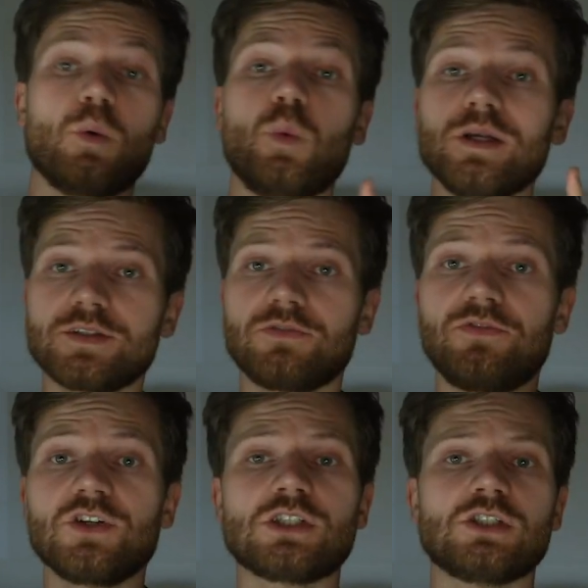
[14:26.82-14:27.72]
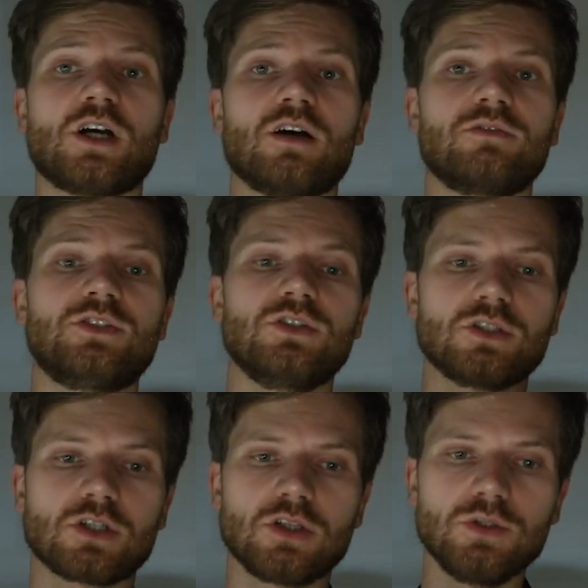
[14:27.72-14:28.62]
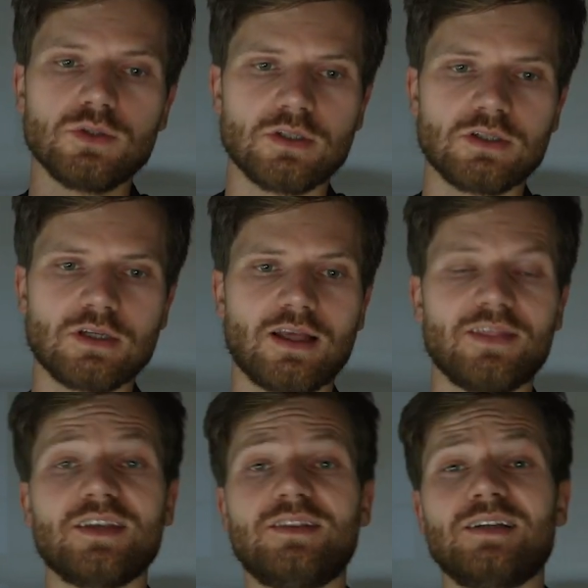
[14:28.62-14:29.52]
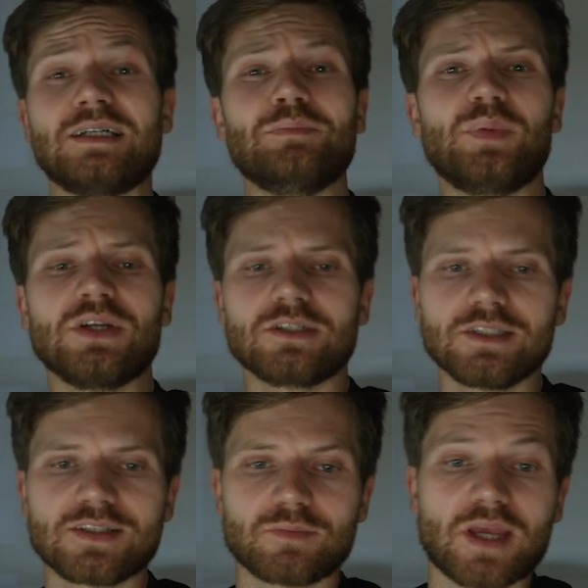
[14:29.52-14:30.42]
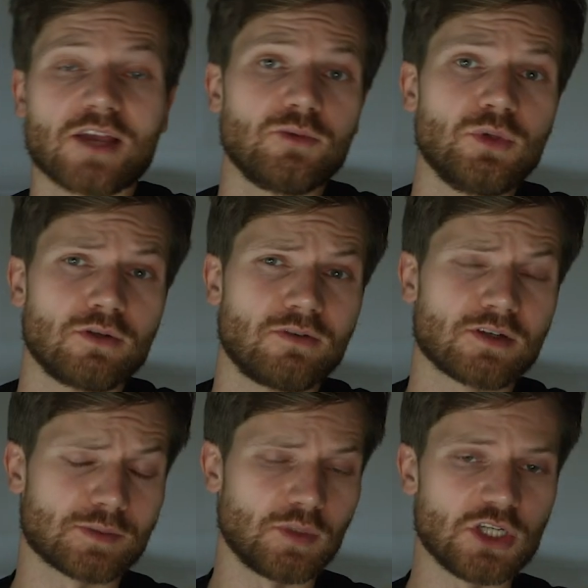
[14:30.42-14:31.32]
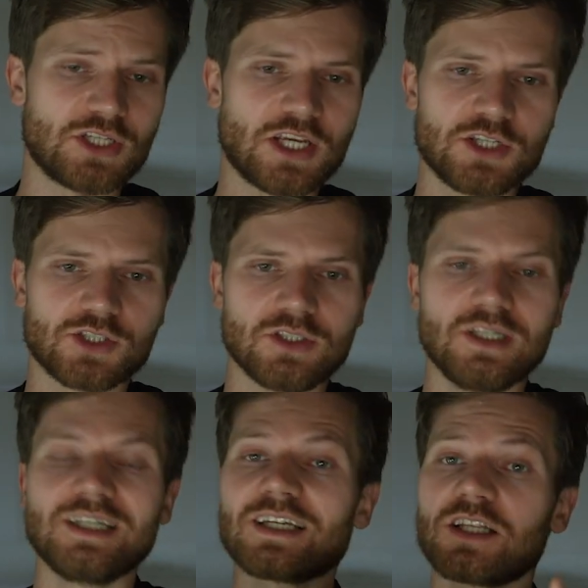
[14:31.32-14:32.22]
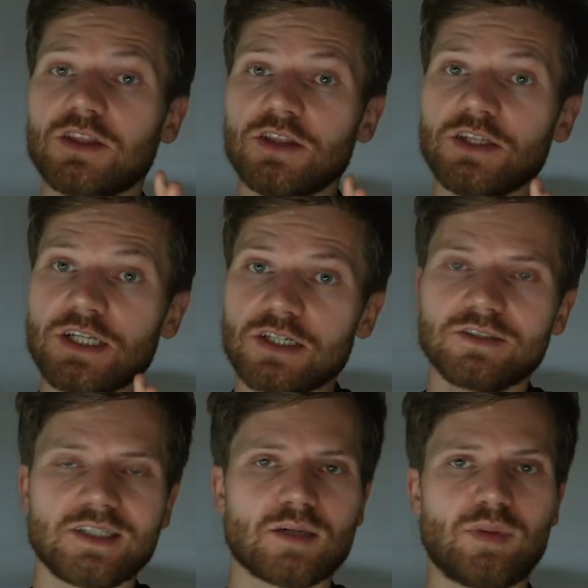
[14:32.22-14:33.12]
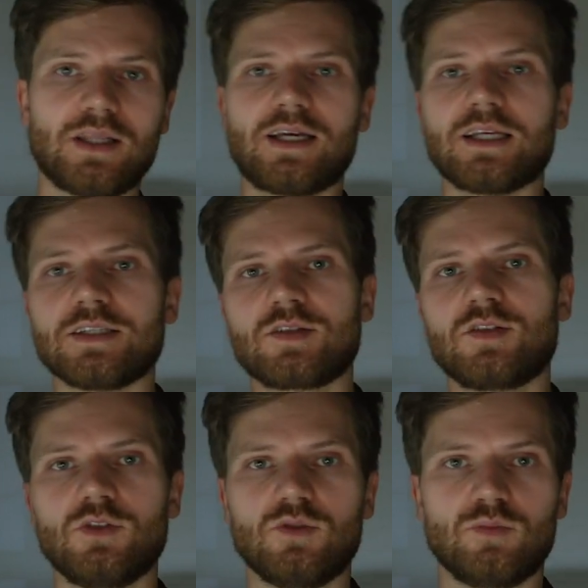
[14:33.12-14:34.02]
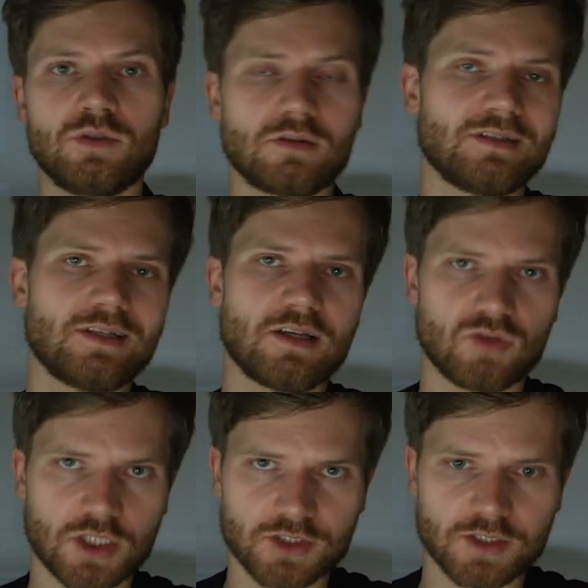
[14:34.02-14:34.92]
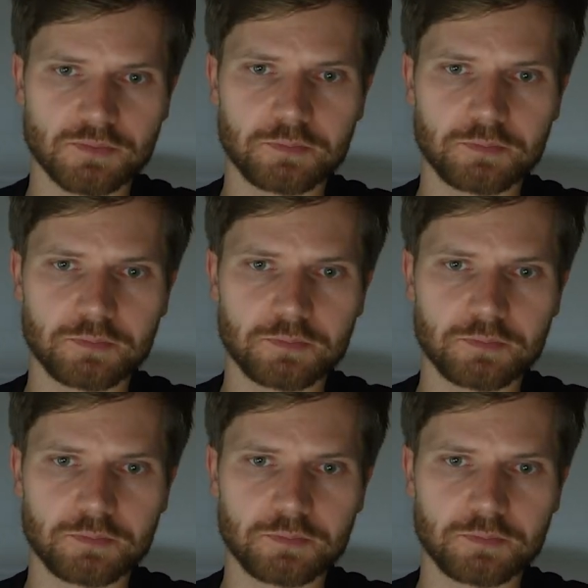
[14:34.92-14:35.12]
are well sufficient enough to conclude that the imperialism attribute of exploitation clearly applies to modern-day Russia.